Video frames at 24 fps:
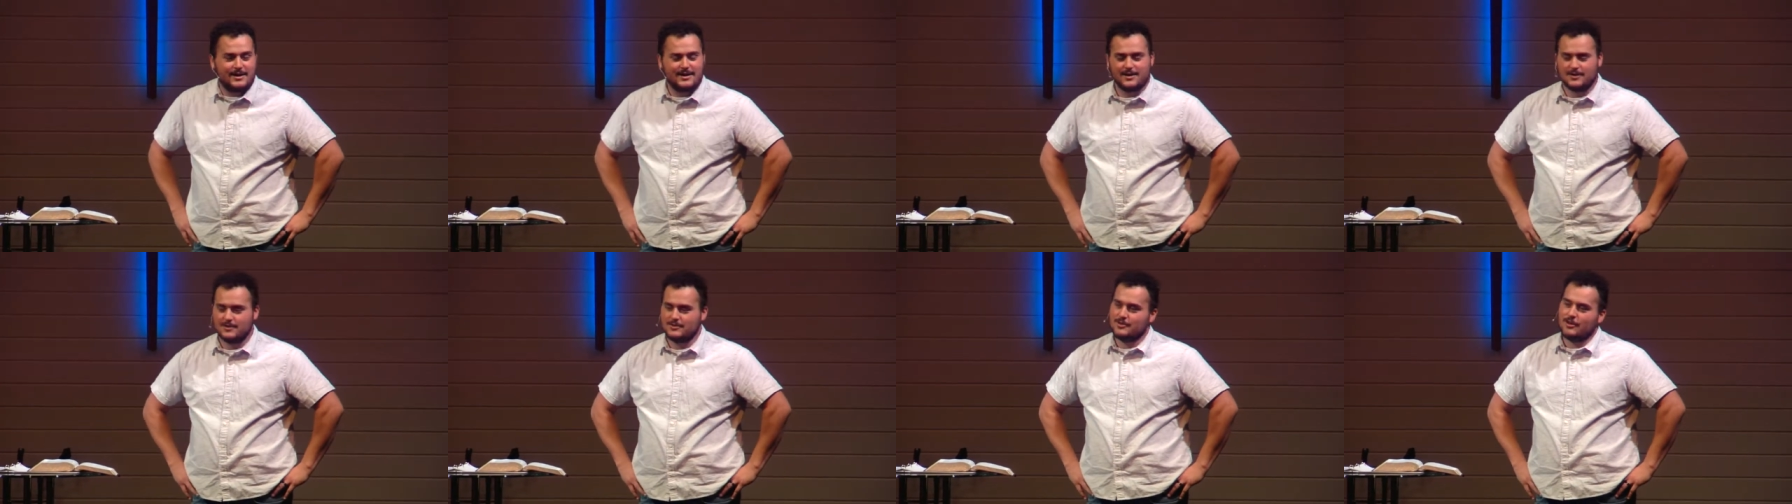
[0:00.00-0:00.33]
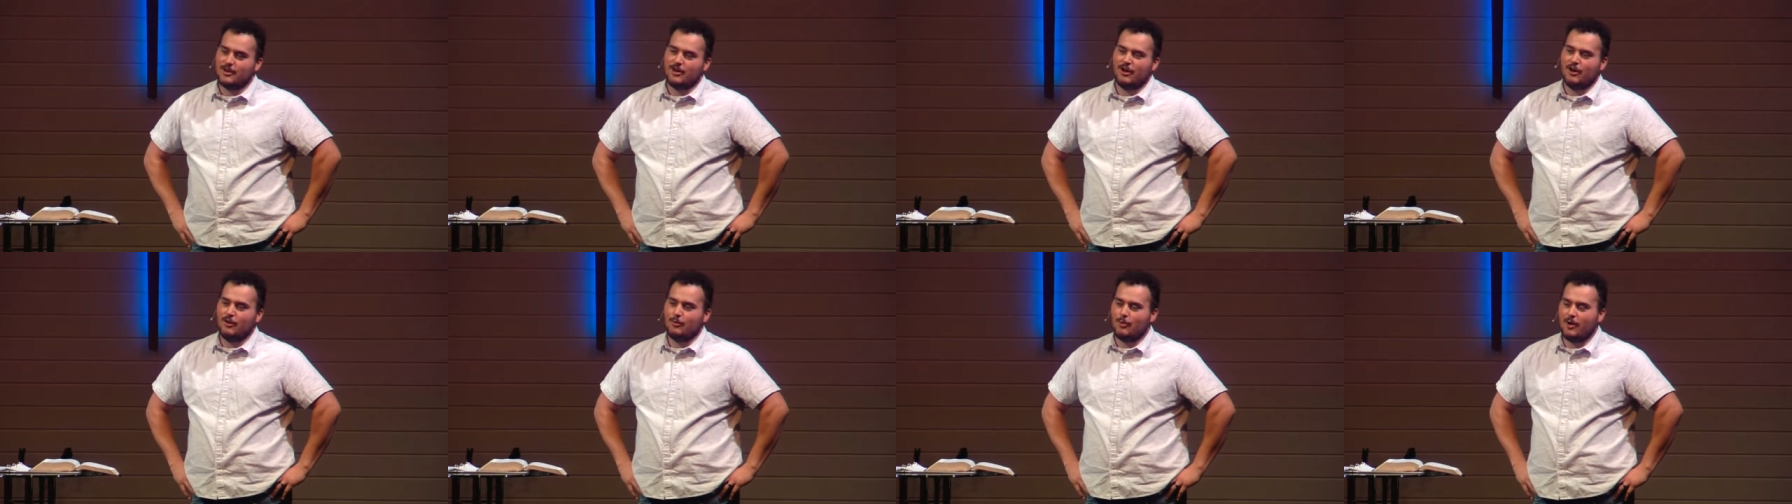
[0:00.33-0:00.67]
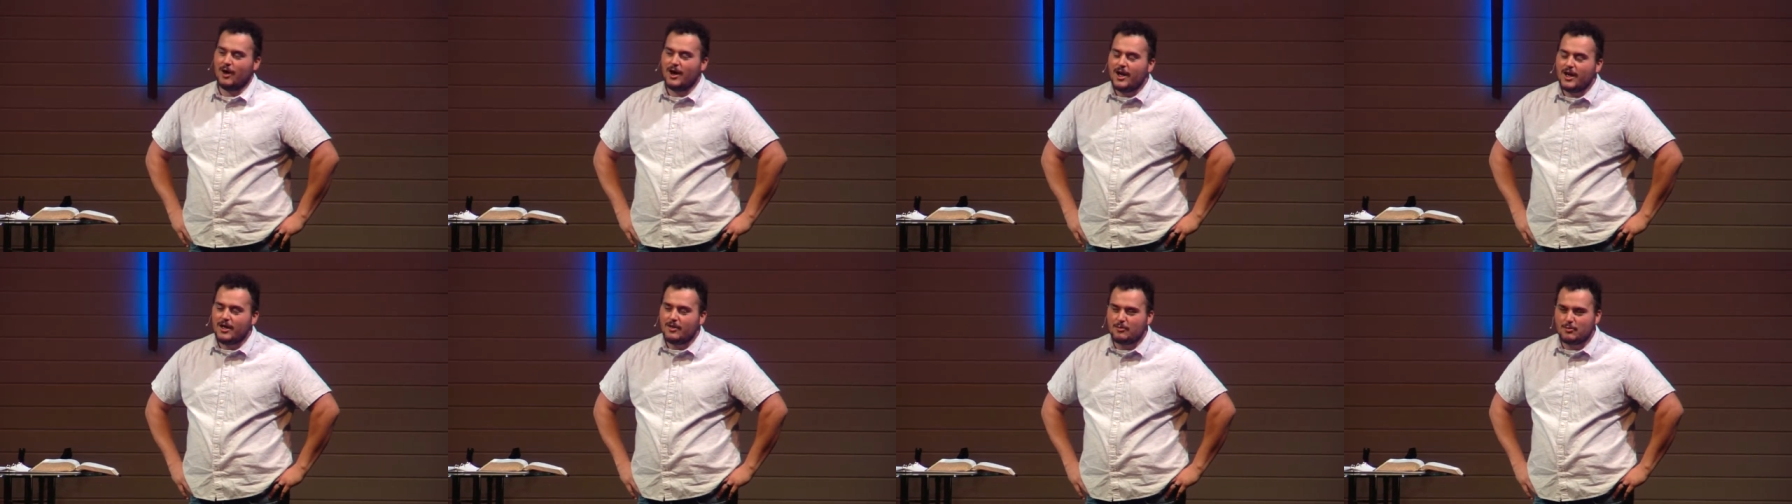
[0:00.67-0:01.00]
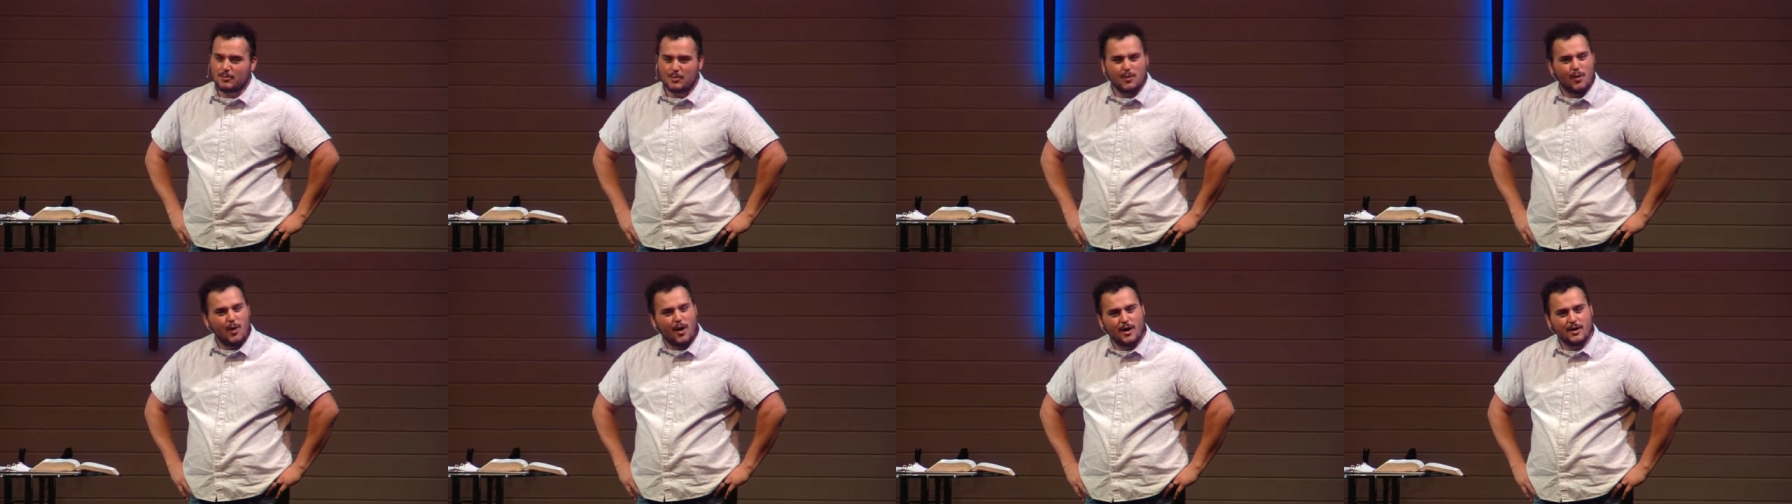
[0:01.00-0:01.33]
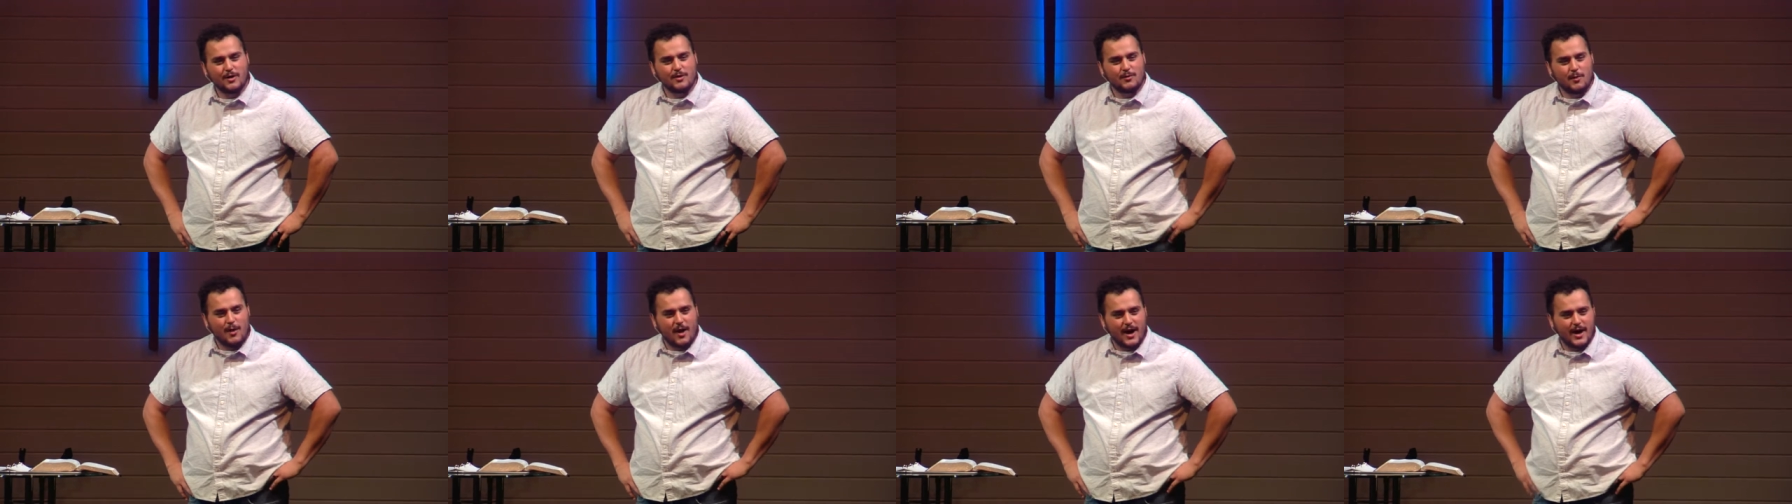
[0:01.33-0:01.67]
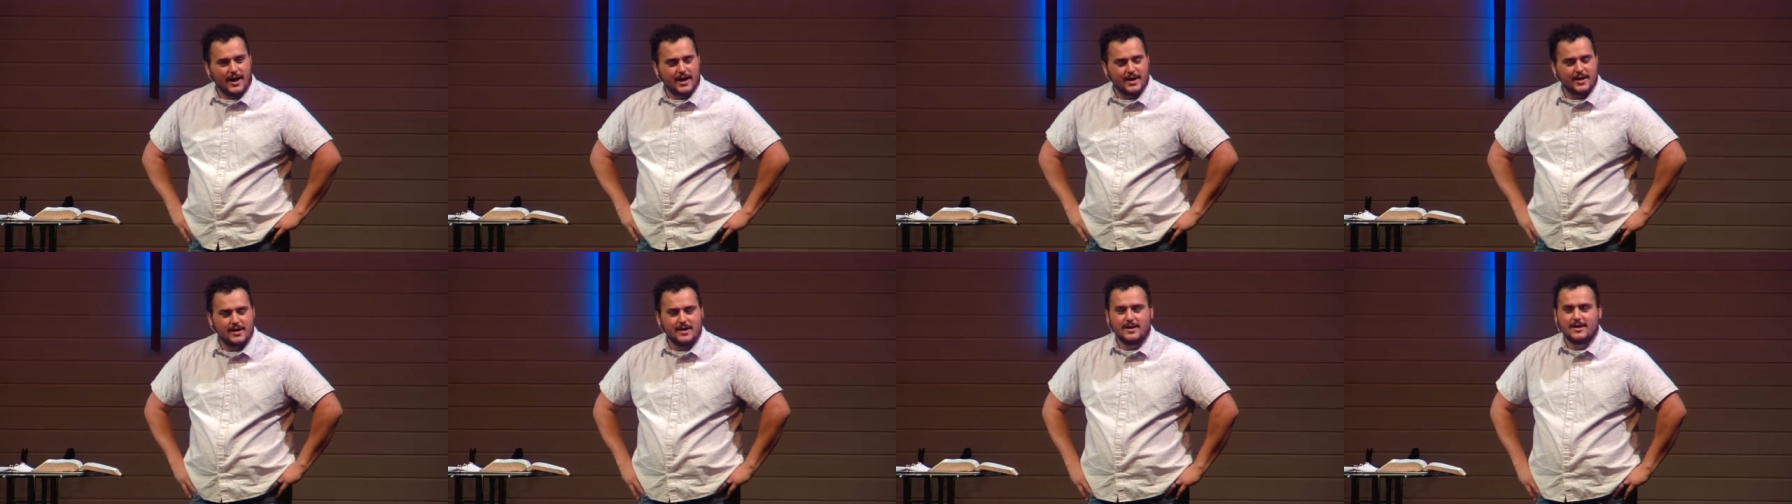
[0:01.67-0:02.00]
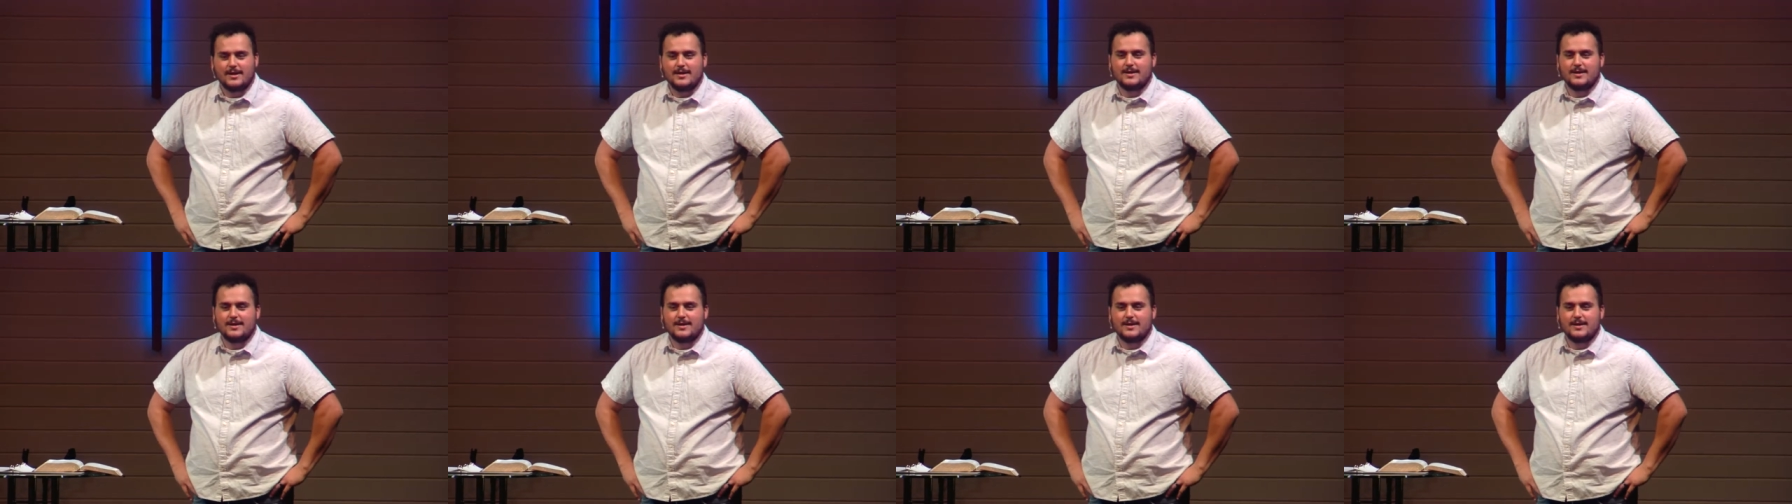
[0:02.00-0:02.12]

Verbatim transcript: He goes, Oh, what? Water? Why?